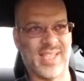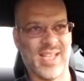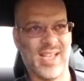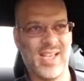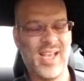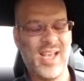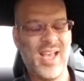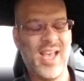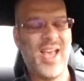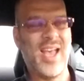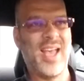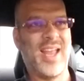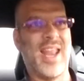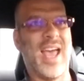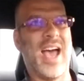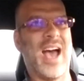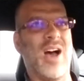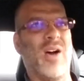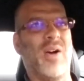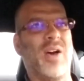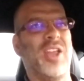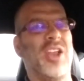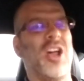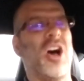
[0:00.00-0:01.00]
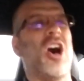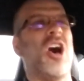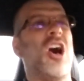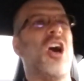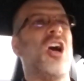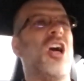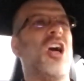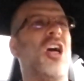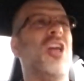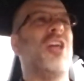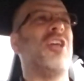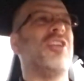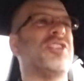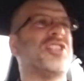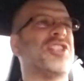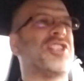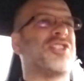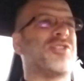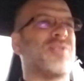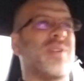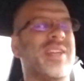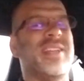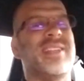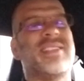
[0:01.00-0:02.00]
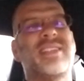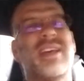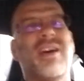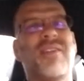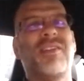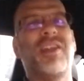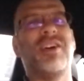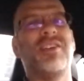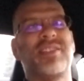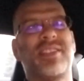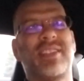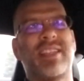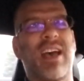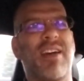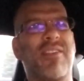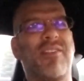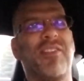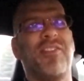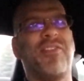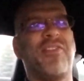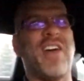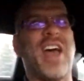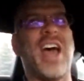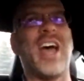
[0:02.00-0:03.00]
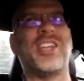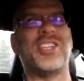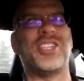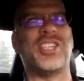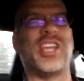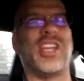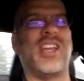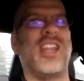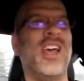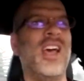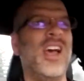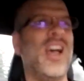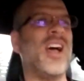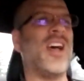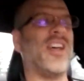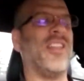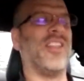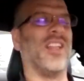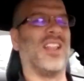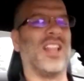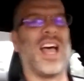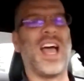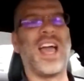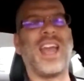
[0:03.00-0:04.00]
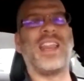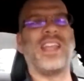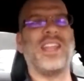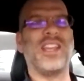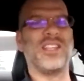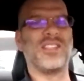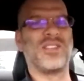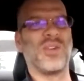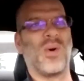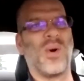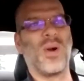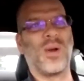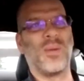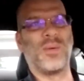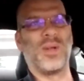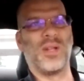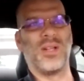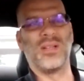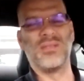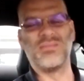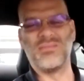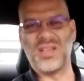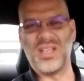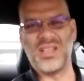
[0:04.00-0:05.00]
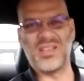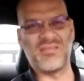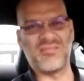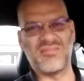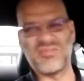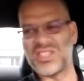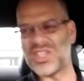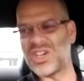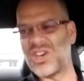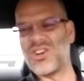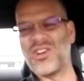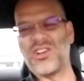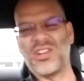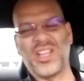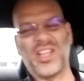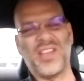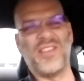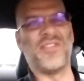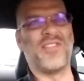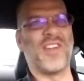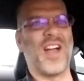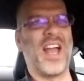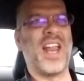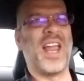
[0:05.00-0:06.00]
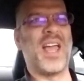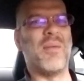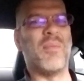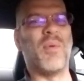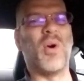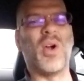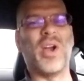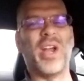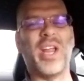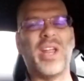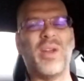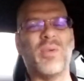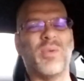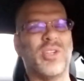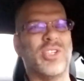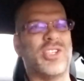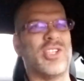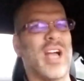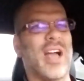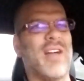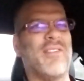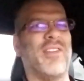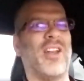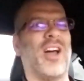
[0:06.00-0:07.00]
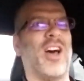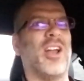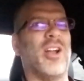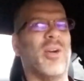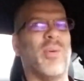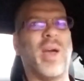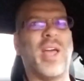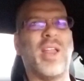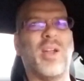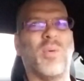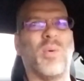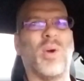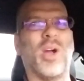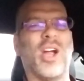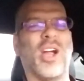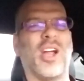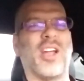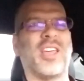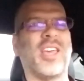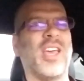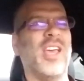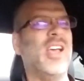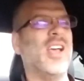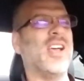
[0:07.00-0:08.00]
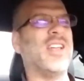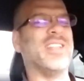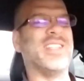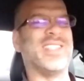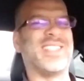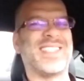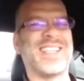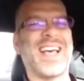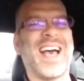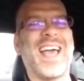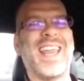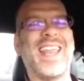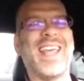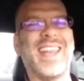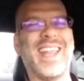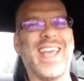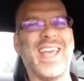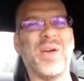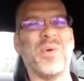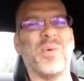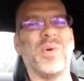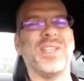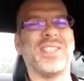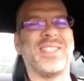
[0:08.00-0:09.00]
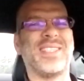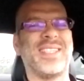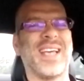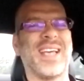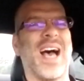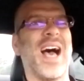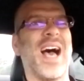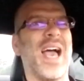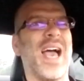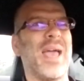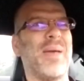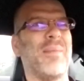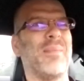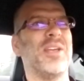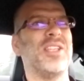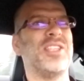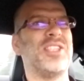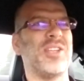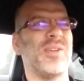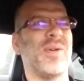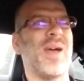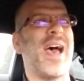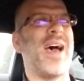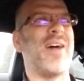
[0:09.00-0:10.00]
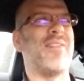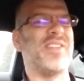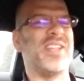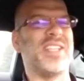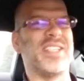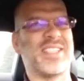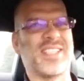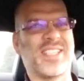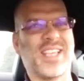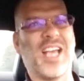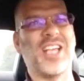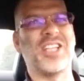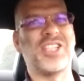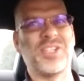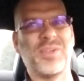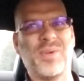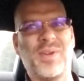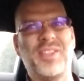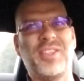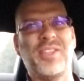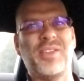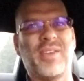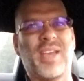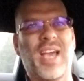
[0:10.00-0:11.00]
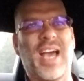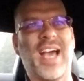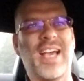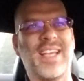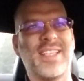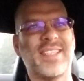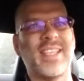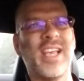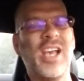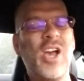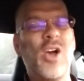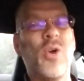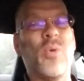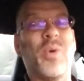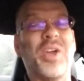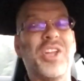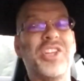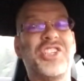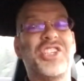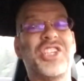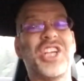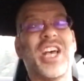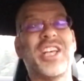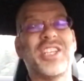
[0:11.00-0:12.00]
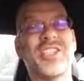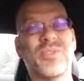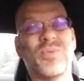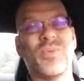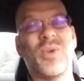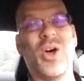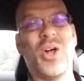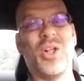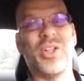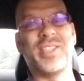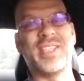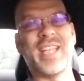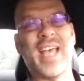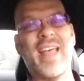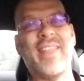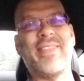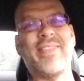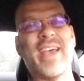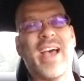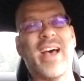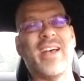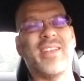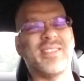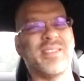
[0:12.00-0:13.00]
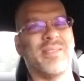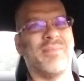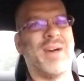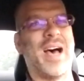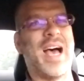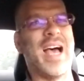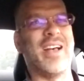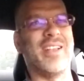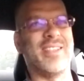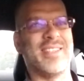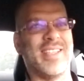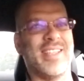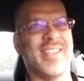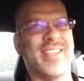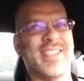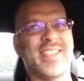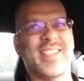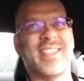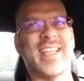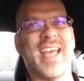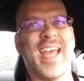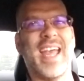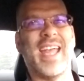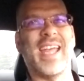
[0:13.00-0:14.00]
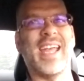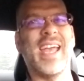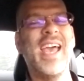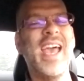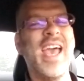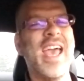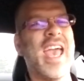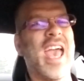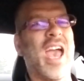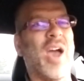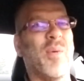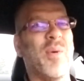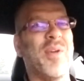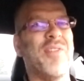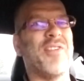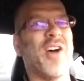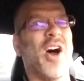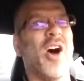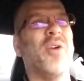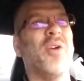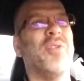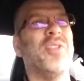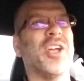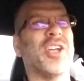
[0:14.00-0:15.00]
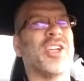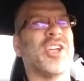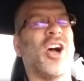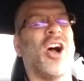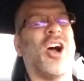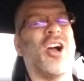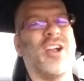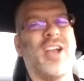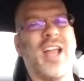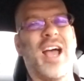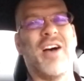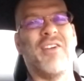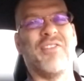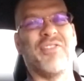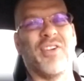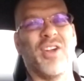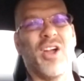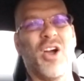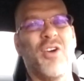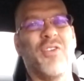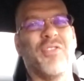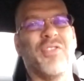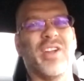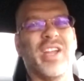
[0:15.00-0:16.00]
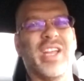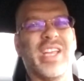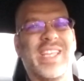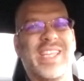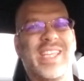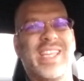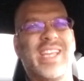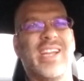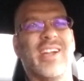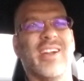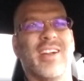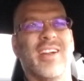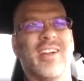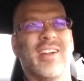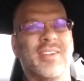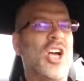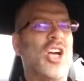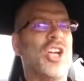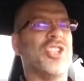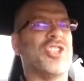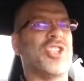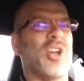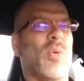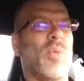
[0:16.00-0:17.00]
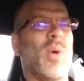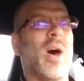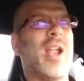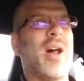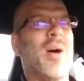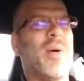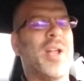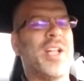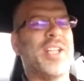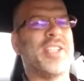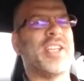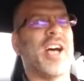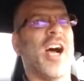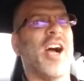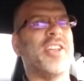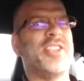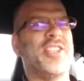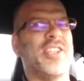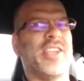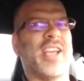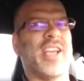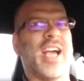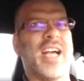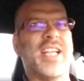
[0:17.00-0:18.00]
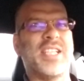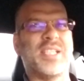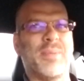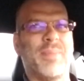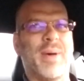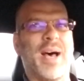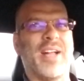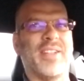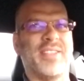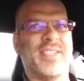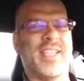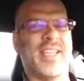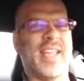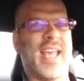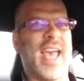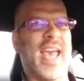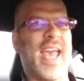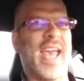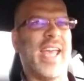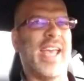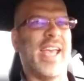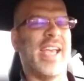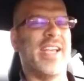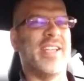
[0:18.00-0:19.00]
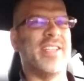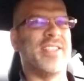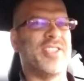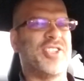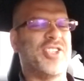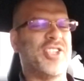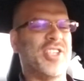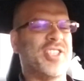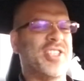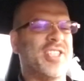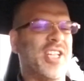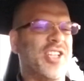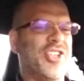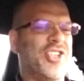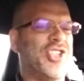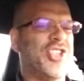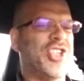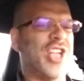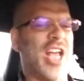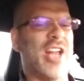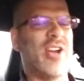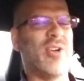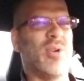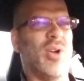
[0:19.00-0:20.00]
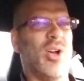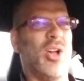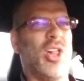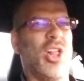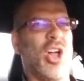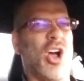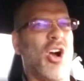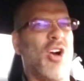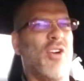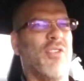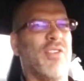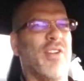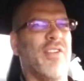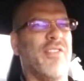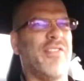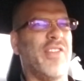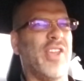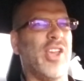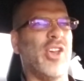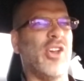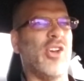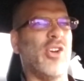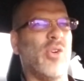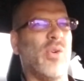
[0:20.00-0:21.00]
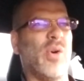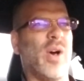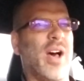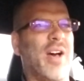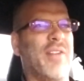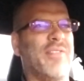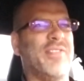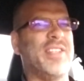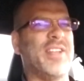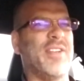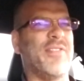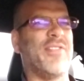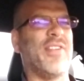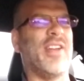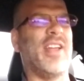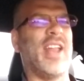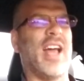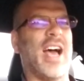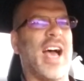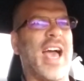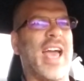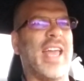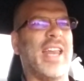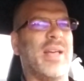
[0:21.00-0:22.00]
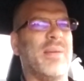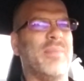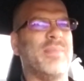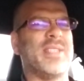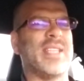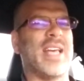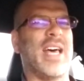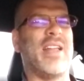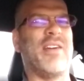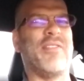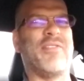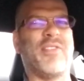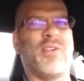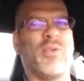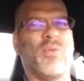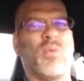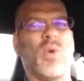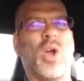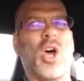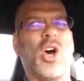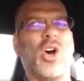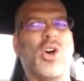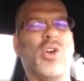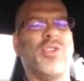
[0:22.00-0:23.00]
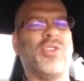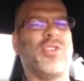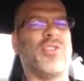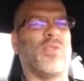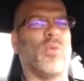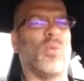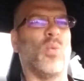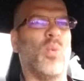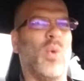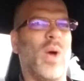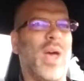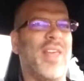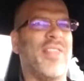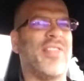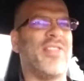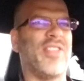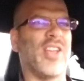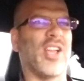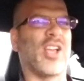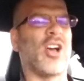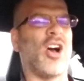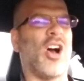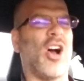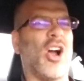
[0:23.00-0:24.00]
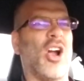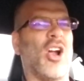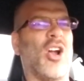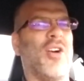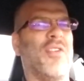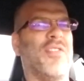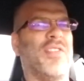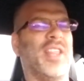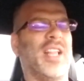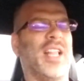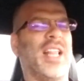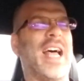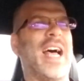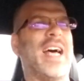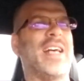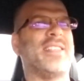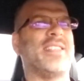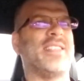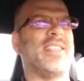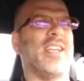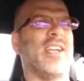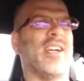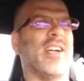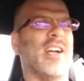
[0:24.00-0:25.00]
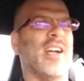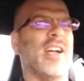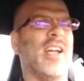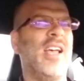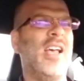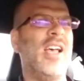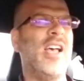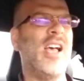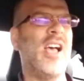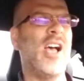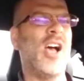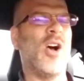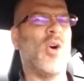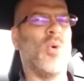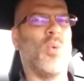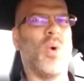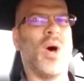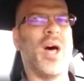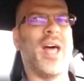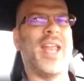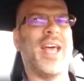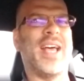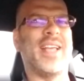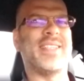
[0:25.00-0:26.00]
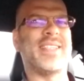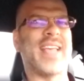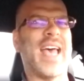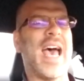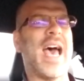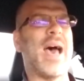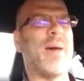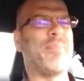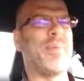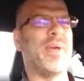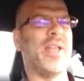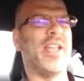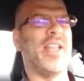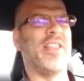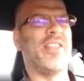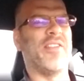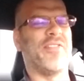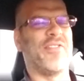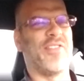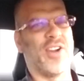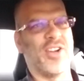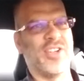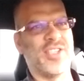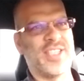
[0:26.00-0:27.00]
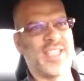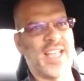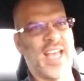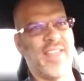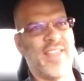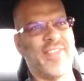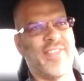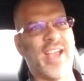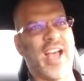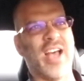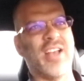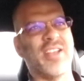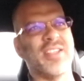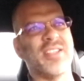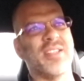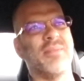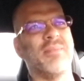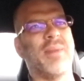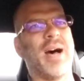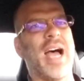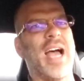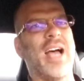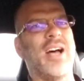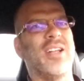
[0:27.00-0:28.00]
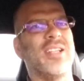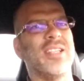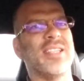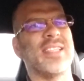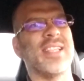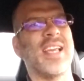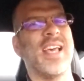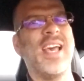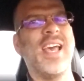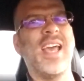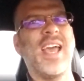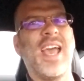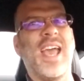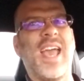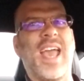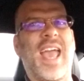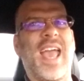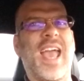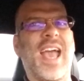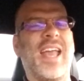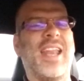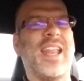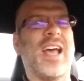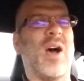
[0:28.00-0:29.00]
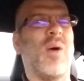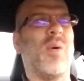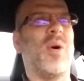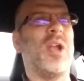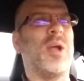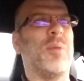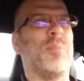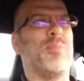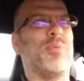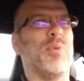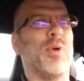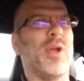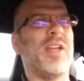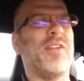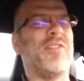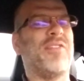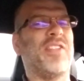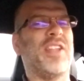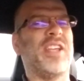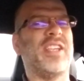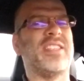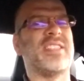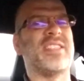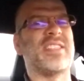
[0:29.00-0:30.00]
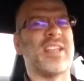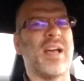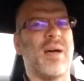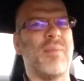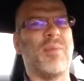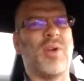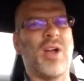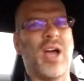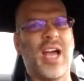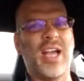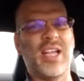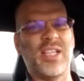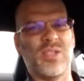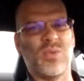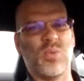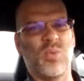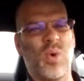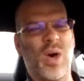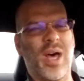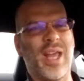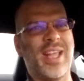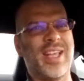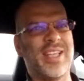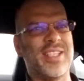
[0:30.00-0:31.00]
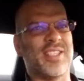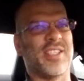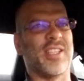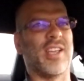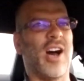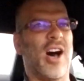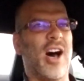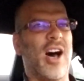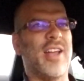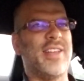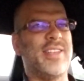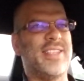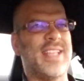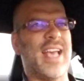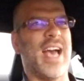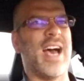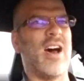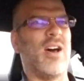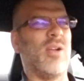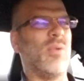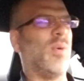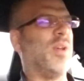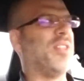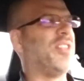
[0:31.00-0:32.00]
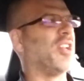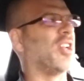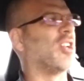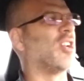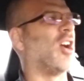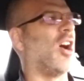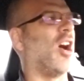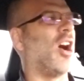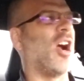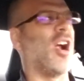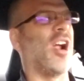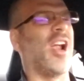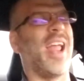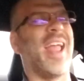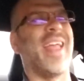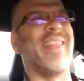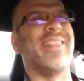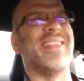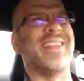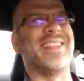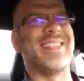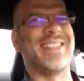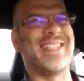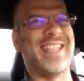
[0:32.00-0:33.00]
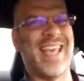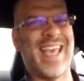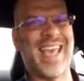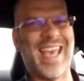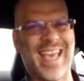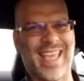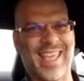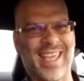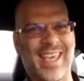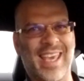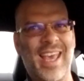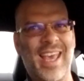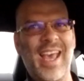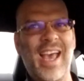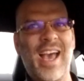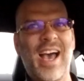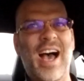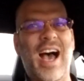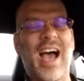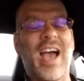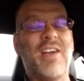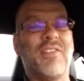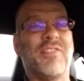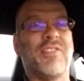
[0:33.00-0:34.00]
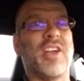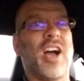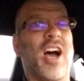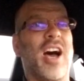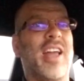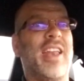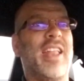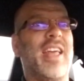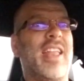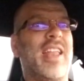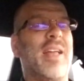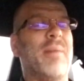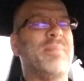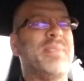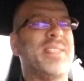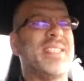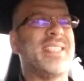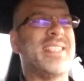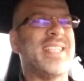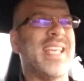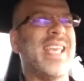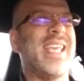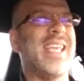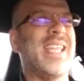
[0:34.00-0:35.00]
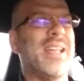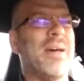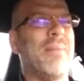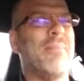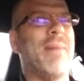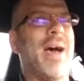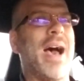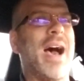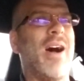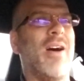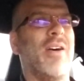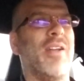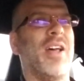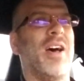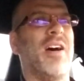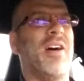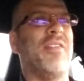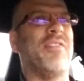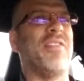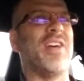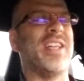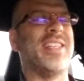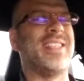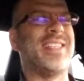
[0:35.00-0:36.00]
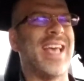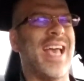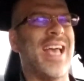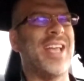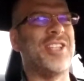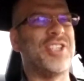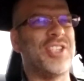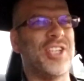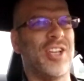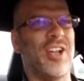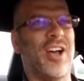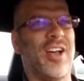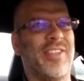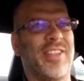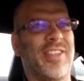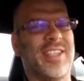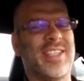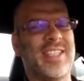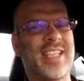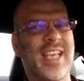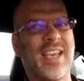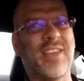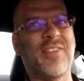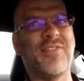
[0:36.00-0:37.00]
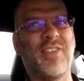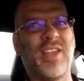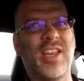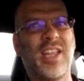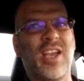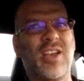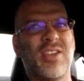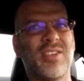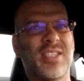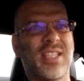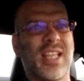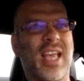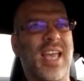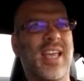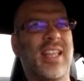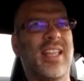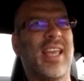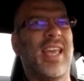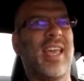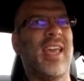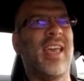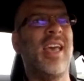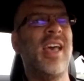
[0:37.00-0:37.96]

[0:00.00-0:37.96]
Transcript: Now, in all Street 707 fashion, the lighting is horrible. It's early Friday morning. We're driving on our way to work. Decided it was time to have a discussion with you guys. We just rolled 10,000 miles in the Stang, and we've owned the car now for over a year. So what I want to talk to you guys about today is just a general overview of different items that have arose with the car over the last year, what has happened in the first 10,000 miles, and I want to briefly summarize what has gone down with the car and the tick. I have gotten an obscene amount of attention on the tick videos lately.